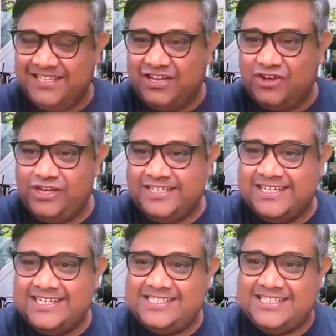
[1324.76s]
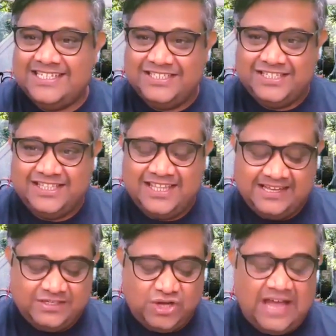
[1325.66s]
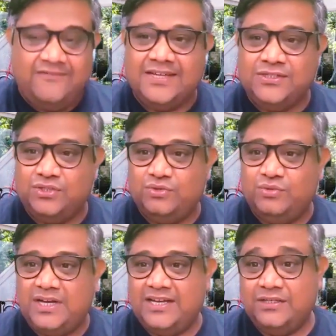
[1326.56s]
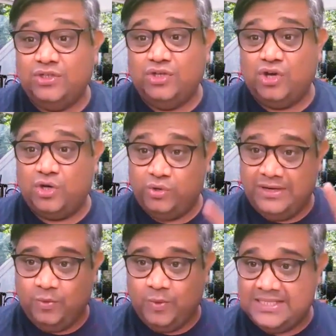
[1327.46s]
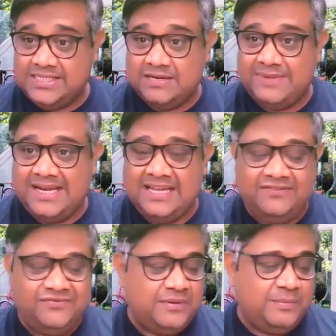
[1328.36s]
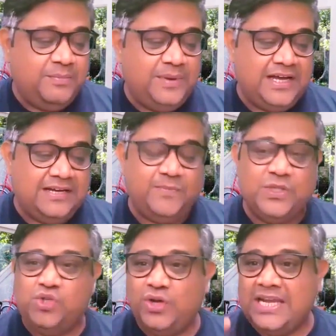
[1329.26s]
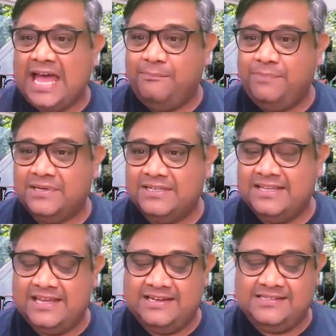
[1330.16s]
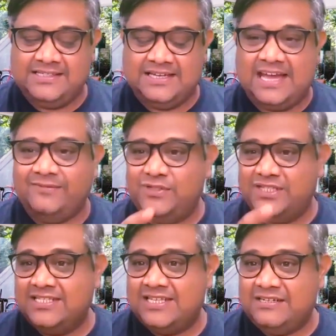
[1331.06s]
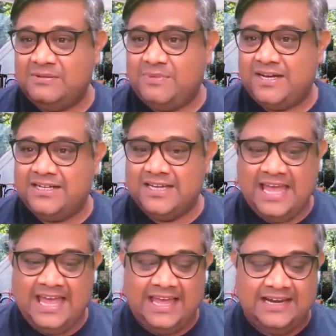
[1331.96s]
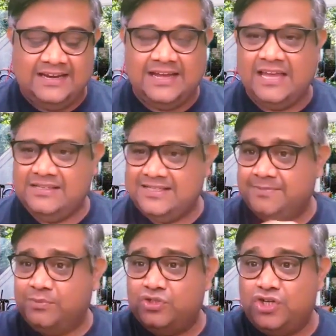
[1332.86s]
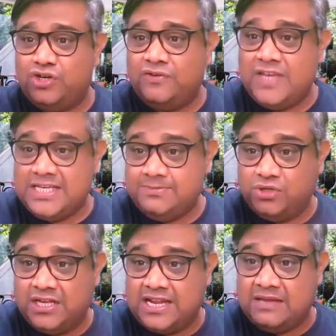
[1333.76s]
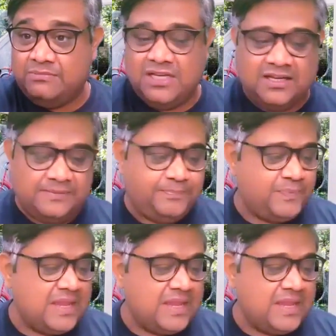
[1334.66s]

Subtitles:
the holiday destination thing. So I went to New York only once in my life. But so it happened that I was in Central Park and I just posted on Facebook that I am here.